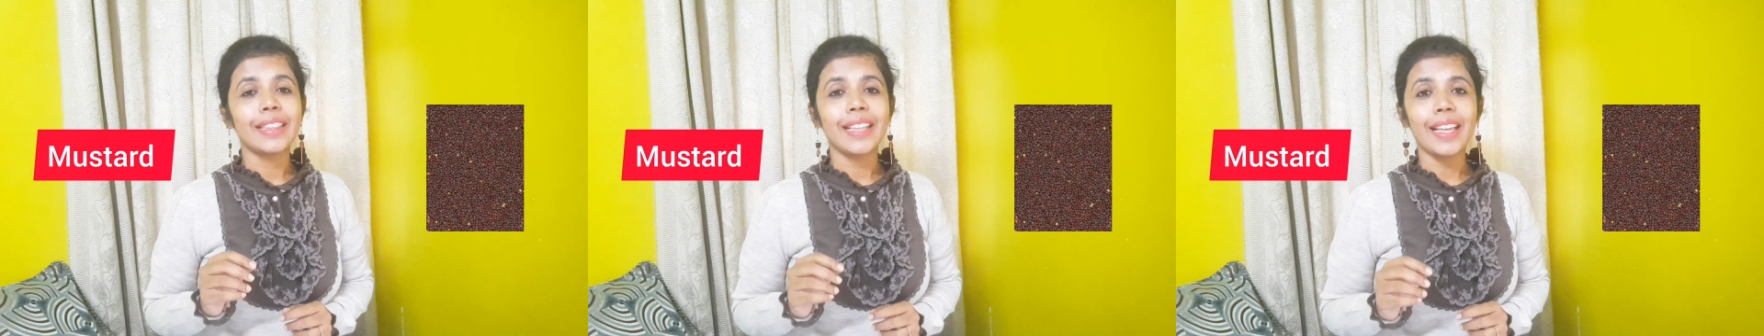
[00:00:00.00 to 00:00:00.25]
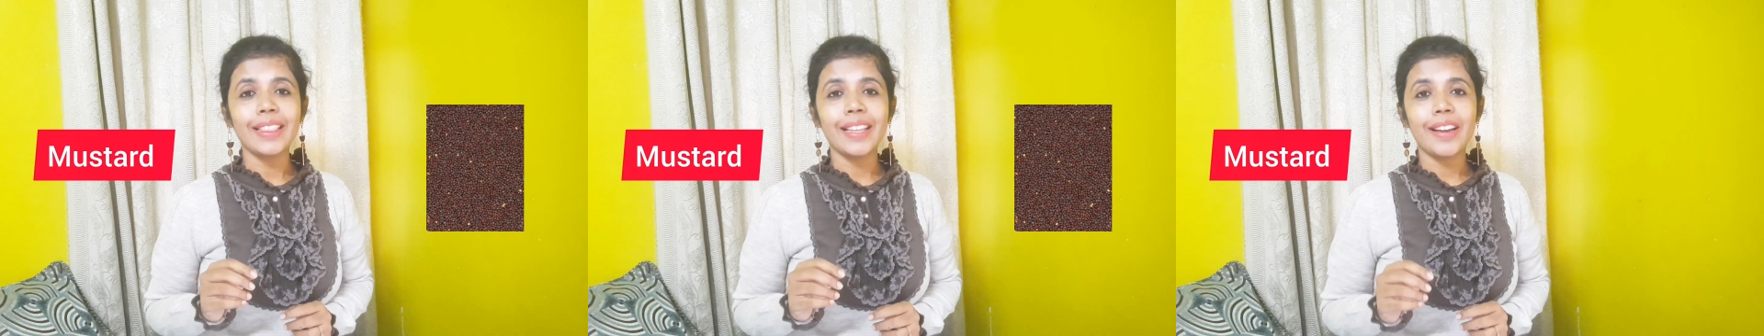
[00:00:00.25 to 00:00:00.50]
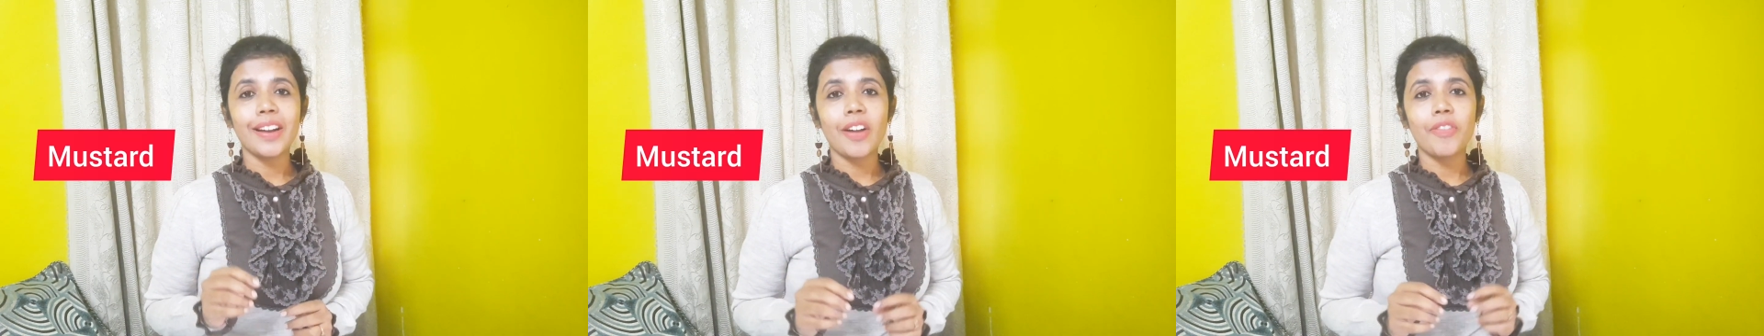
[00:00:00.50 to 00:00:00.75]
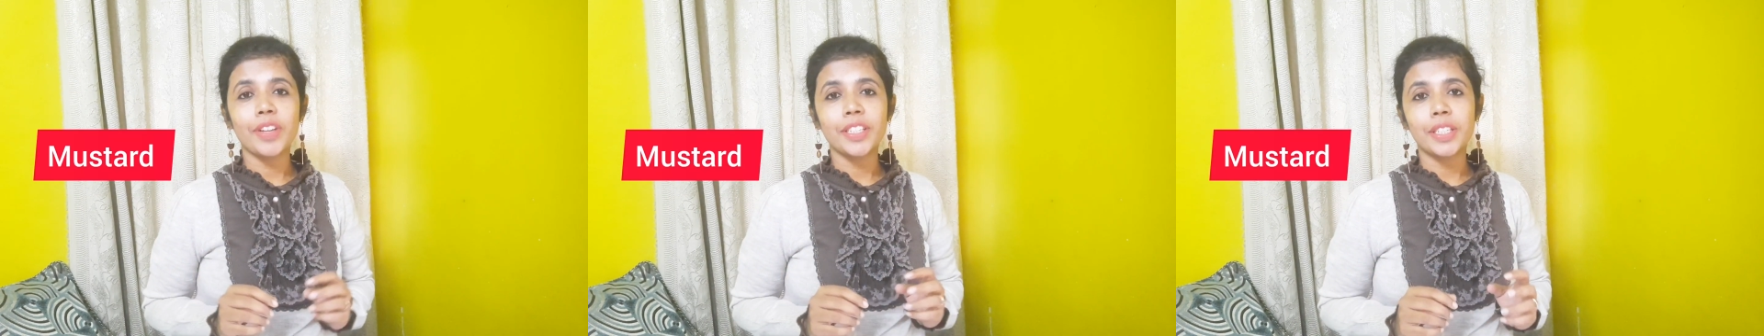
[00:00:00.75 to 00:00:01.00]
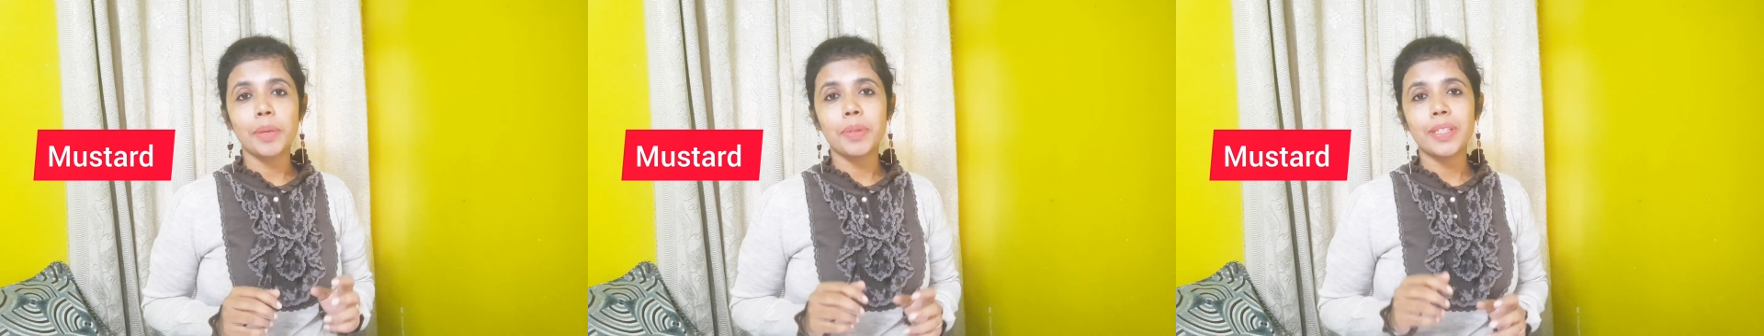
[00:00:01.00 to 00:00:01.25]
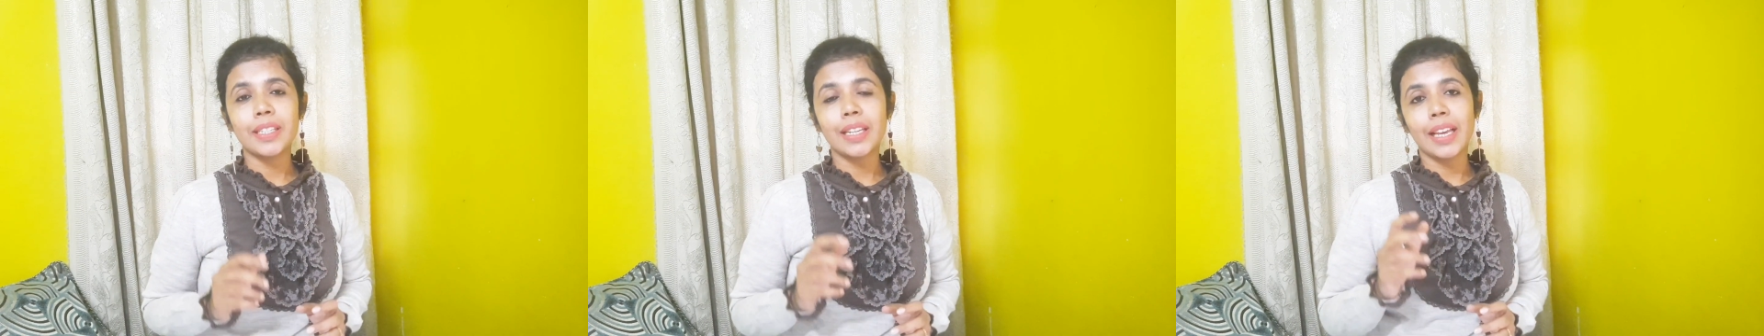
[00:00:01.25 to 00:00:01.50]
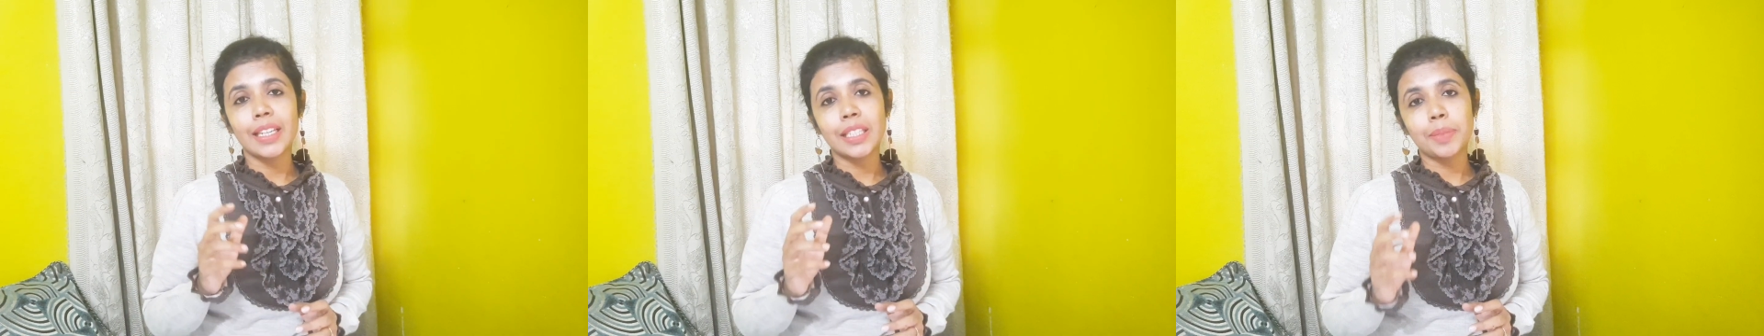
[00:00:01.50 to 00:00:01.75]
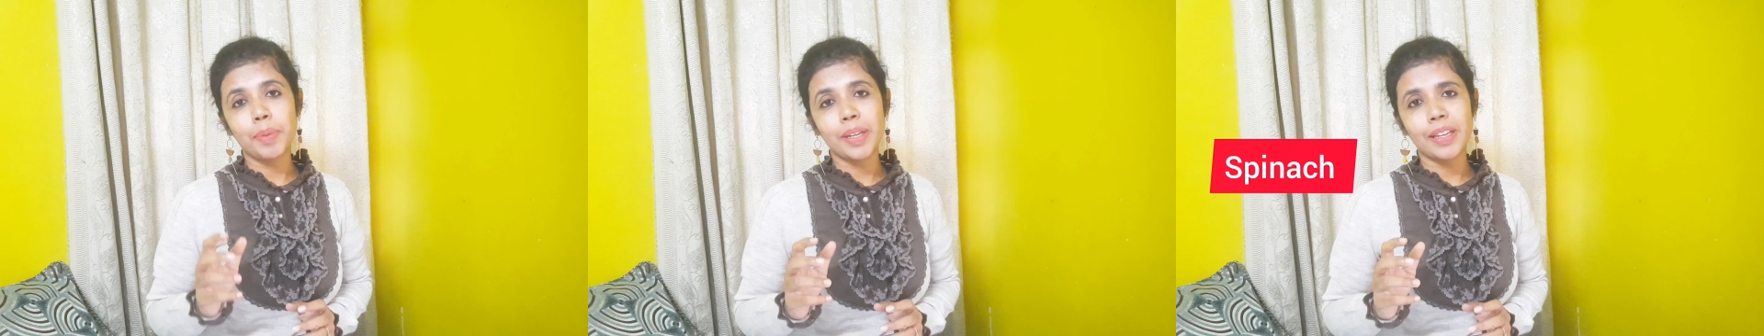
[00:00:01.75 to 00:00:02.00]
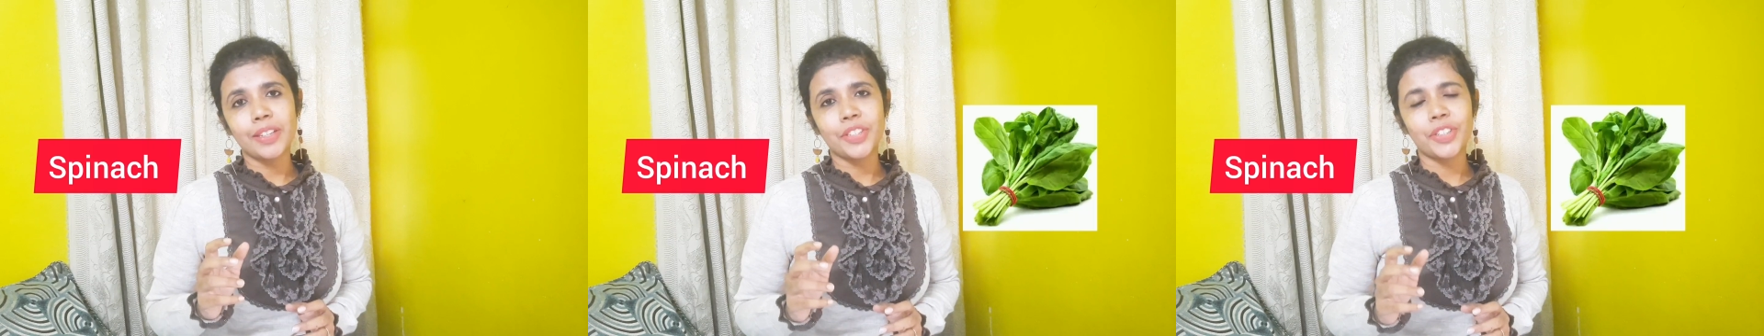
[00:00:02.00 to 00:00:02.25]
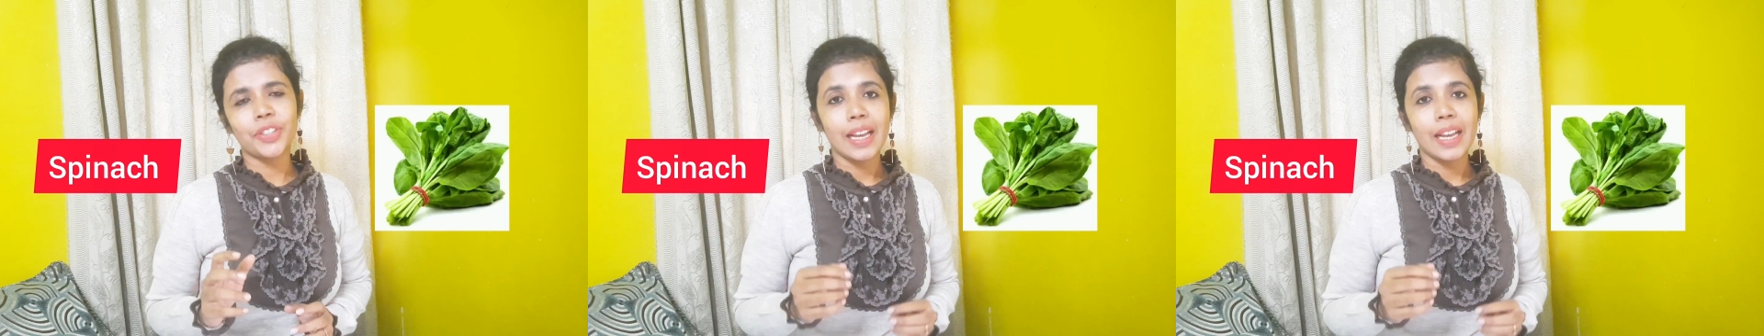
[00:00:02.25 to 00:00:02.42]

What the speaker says: Then there are vegetables like spinach